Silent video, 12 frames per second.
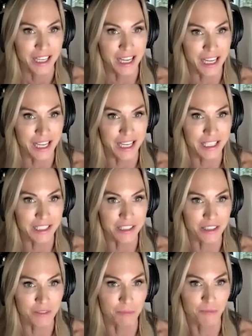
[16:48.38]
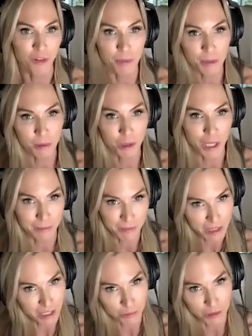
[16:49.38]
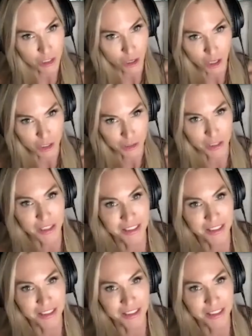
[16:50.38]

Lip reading: And for people like me, that's really hard.